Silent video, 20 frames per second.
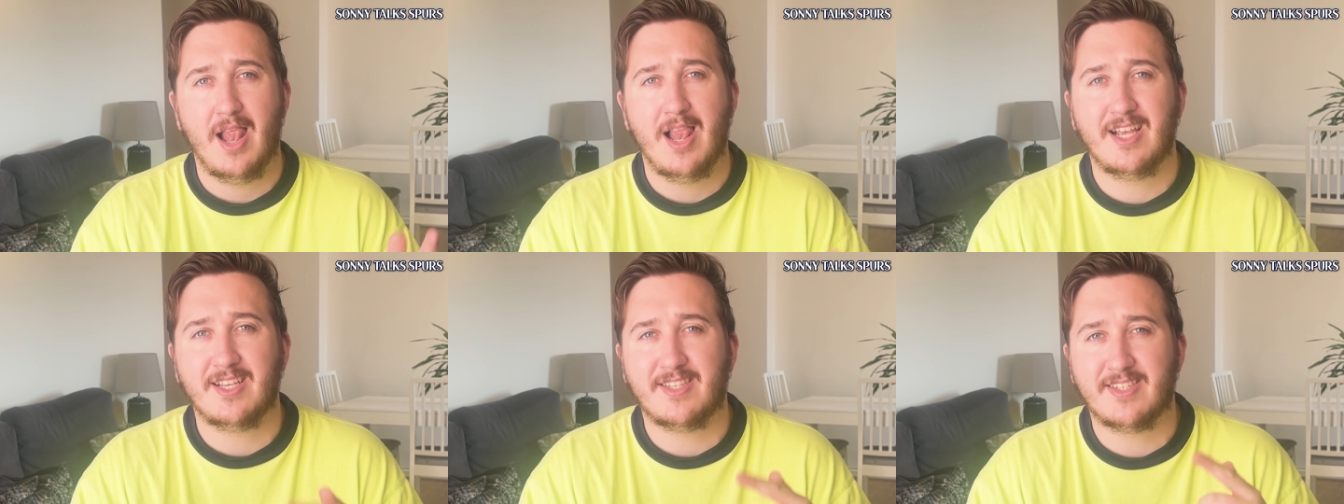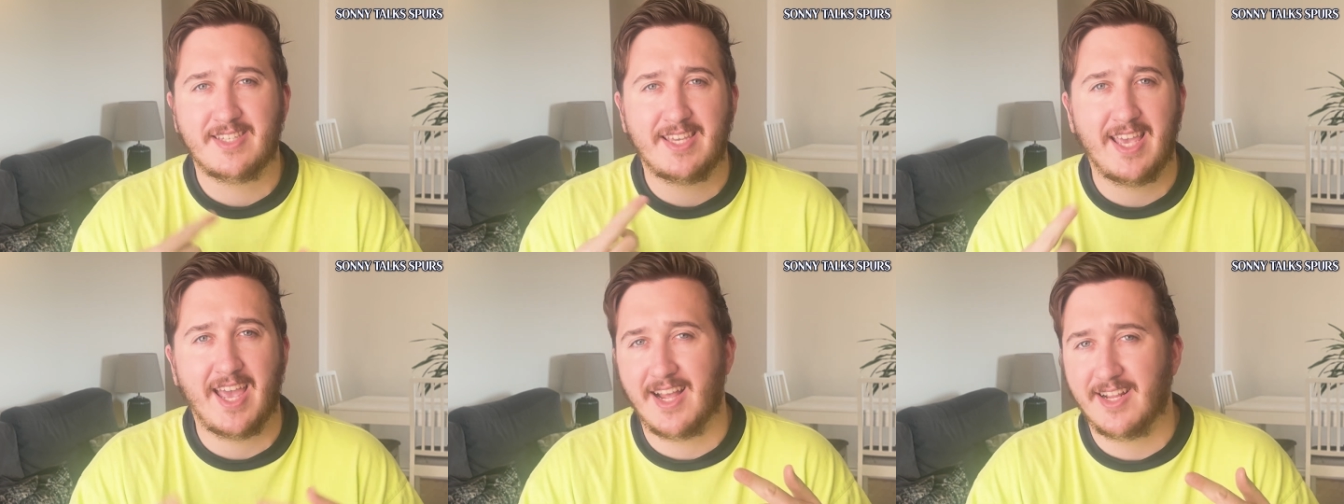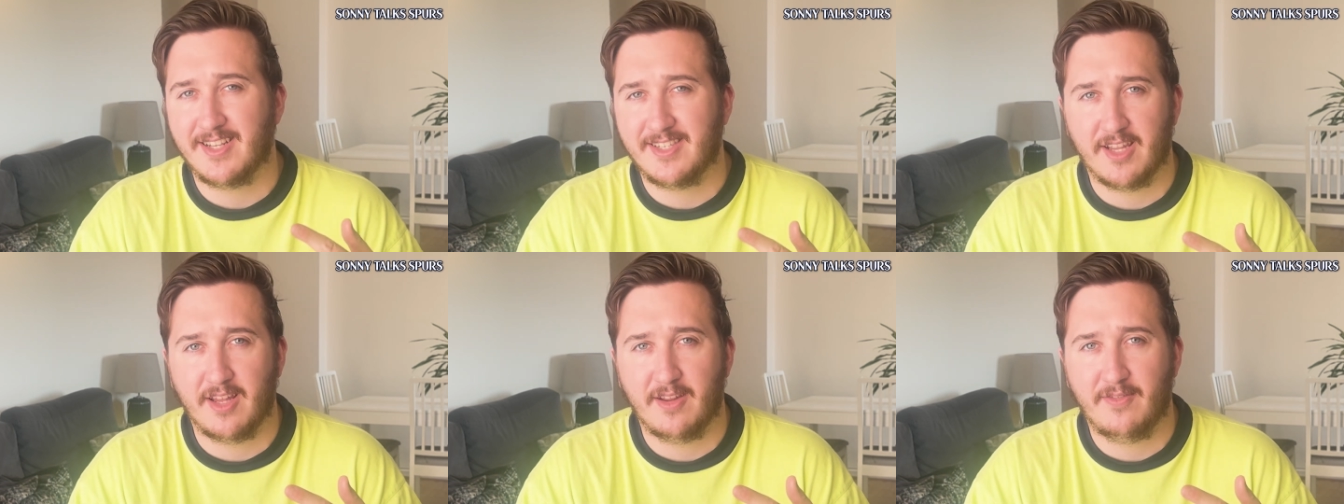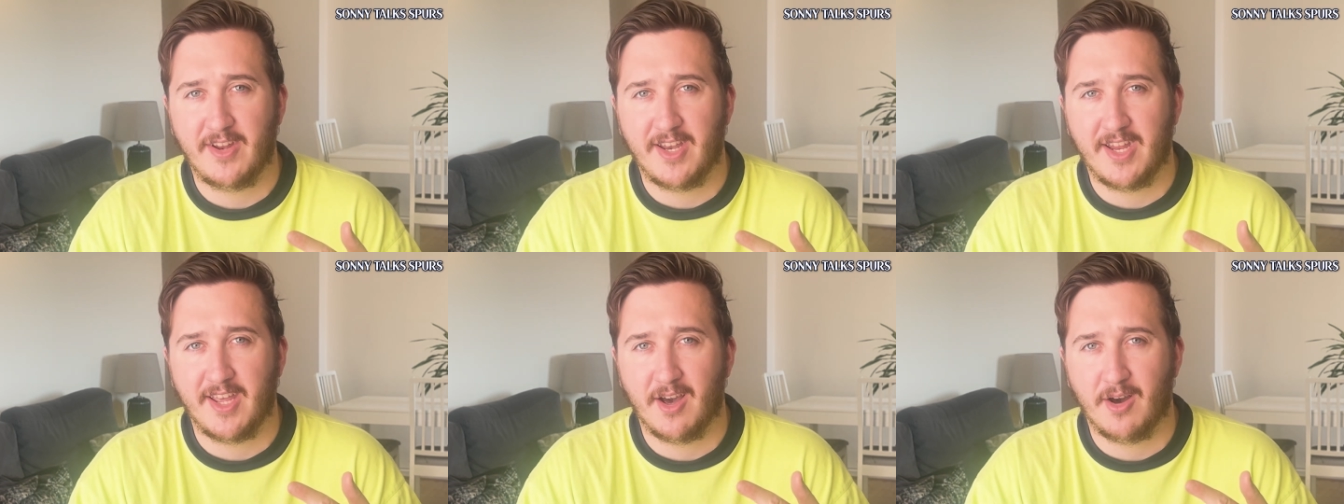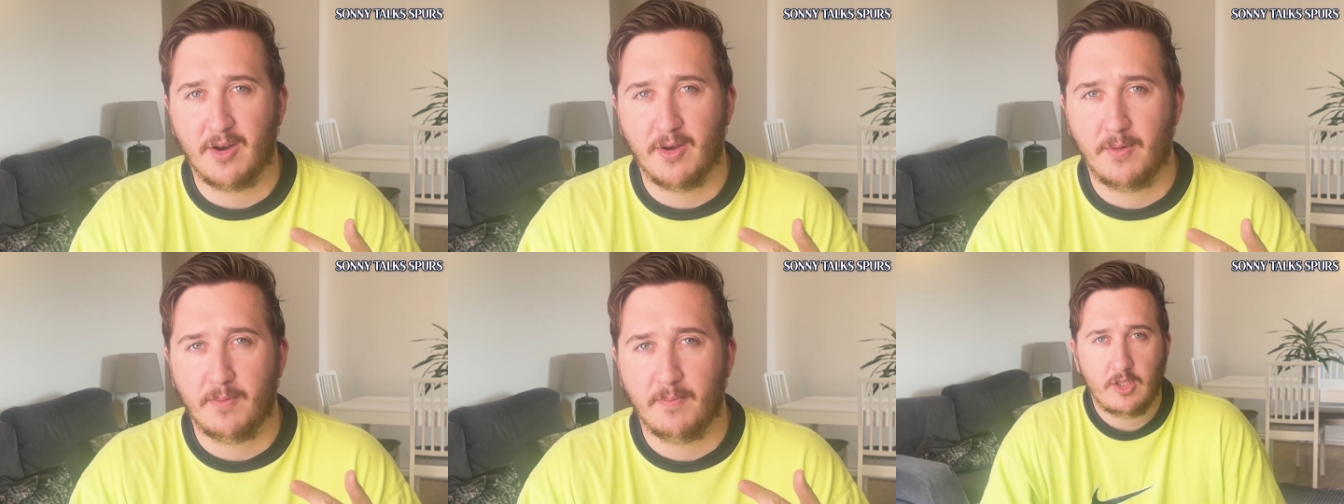let's get into the
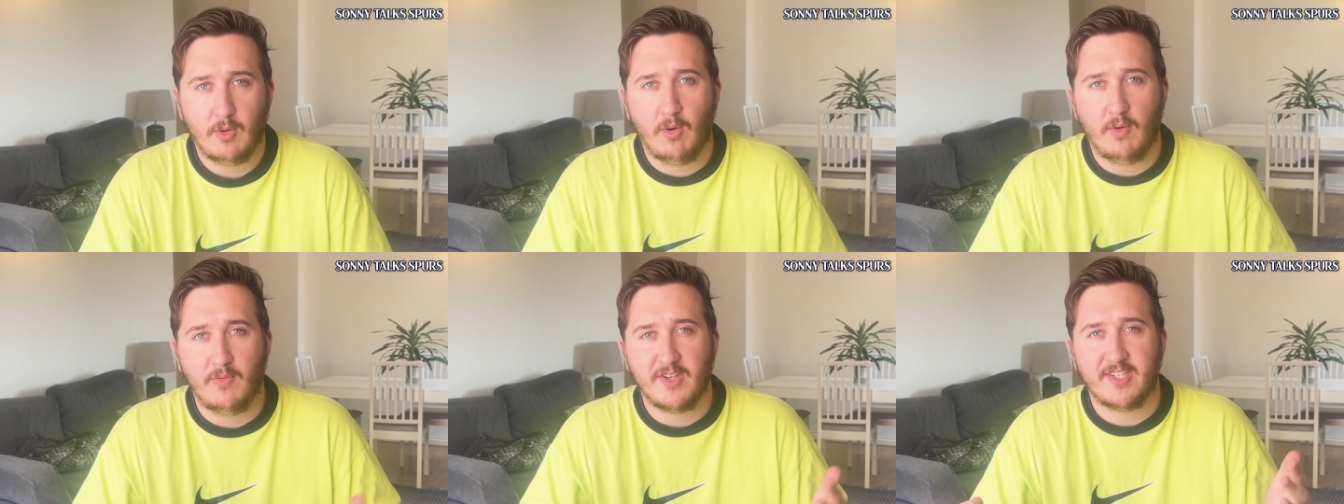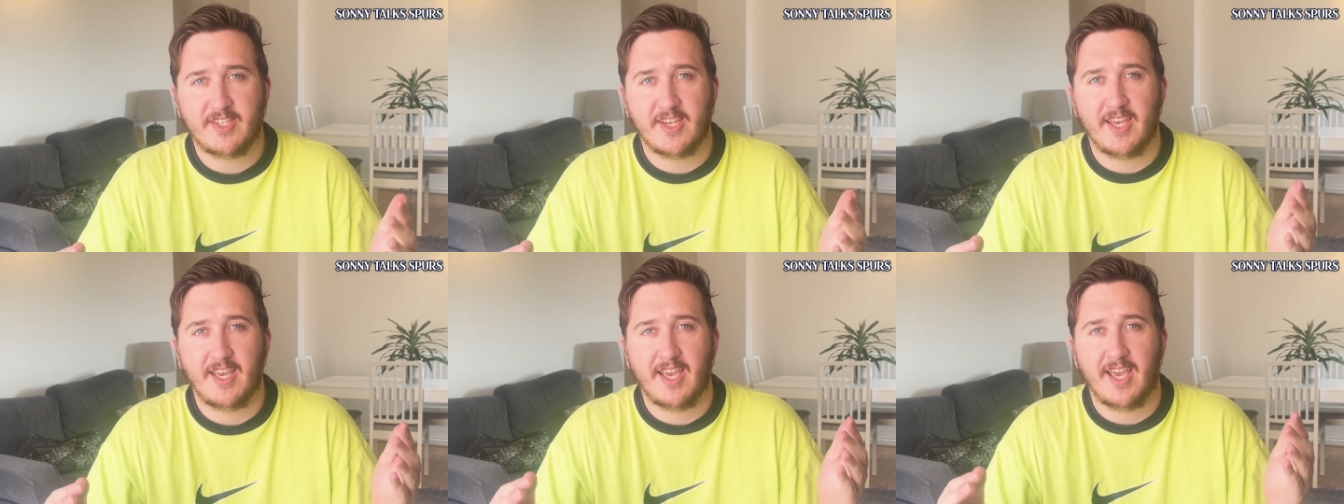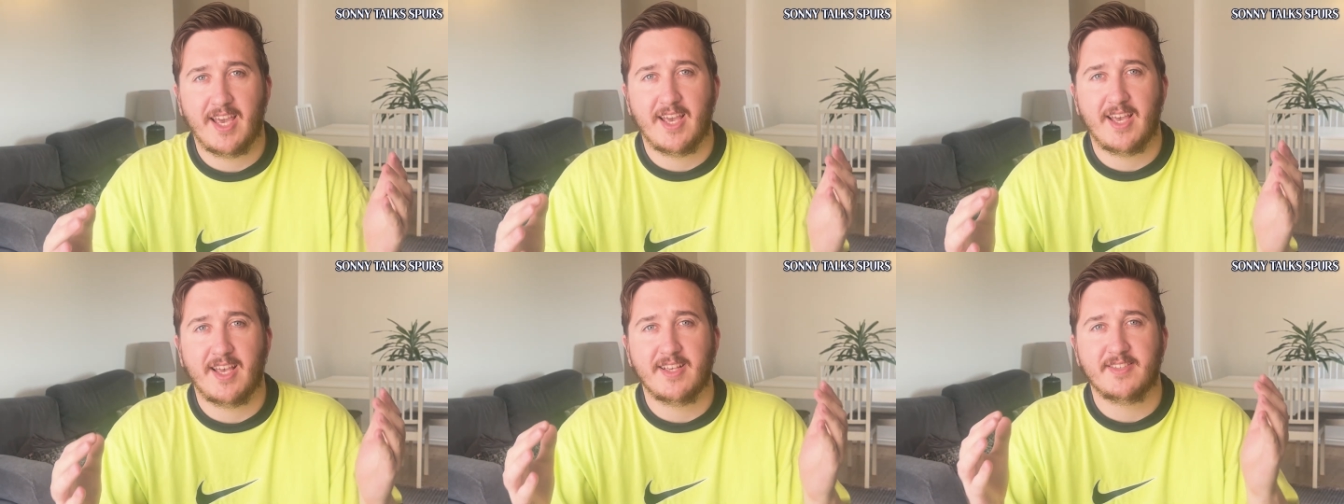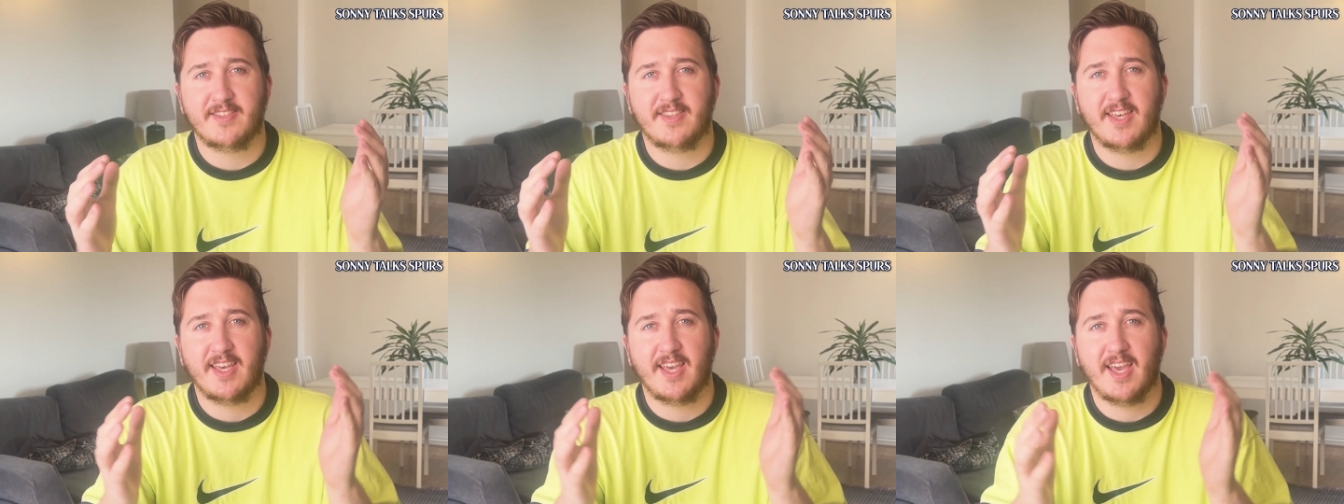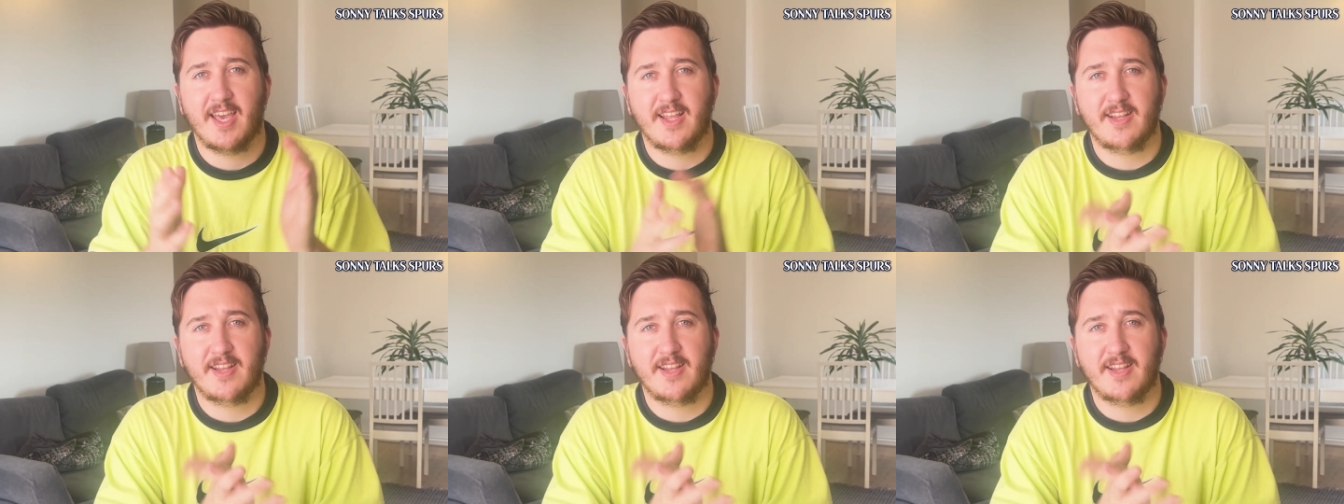video. So obviously it is the